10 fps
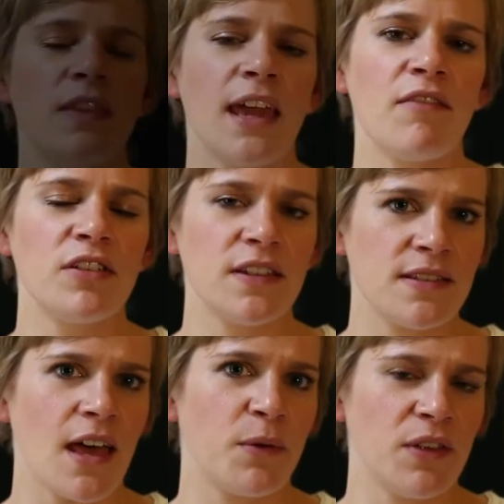The
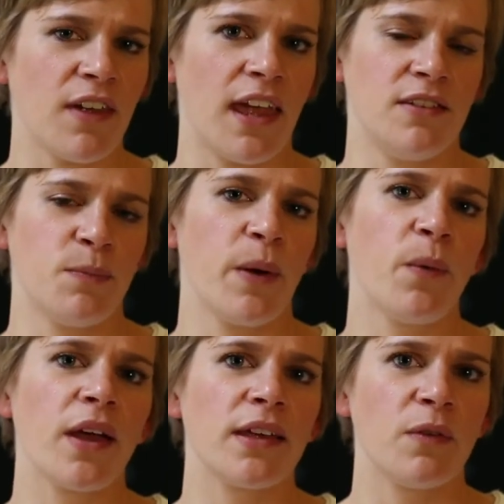evidence that we've gained by
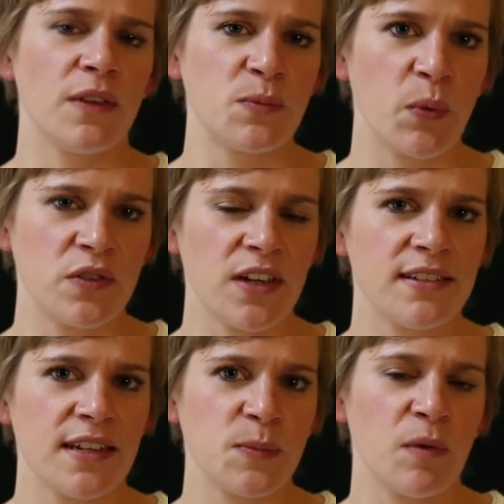working on this
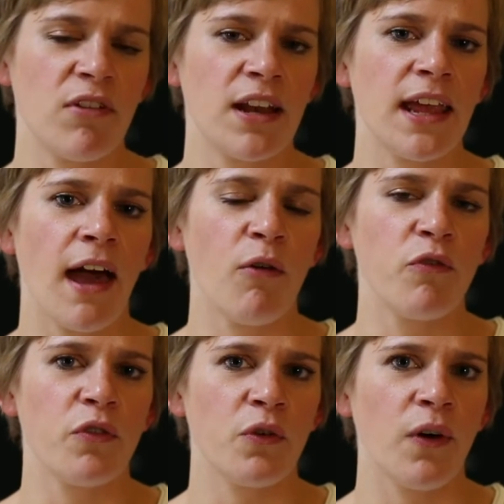project has been really
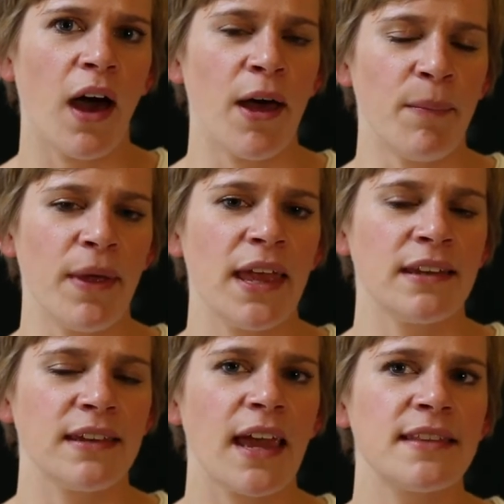helpful um,
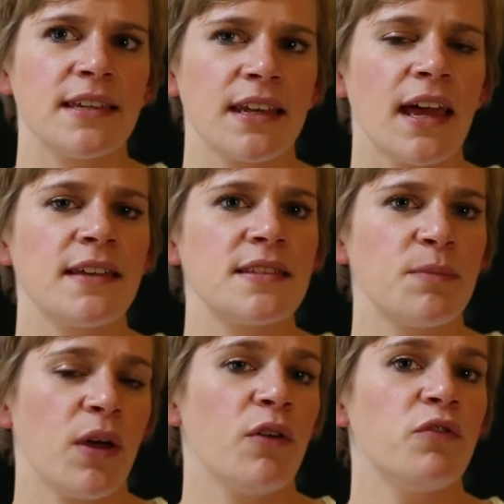in getting an
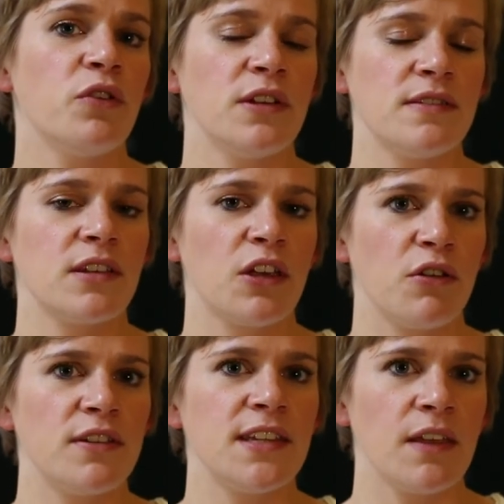estimate of food
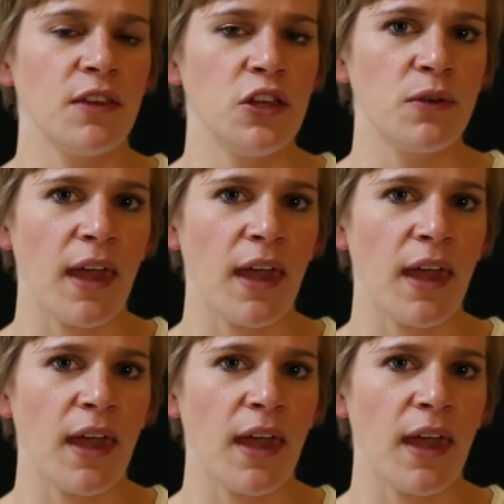insecurity in the U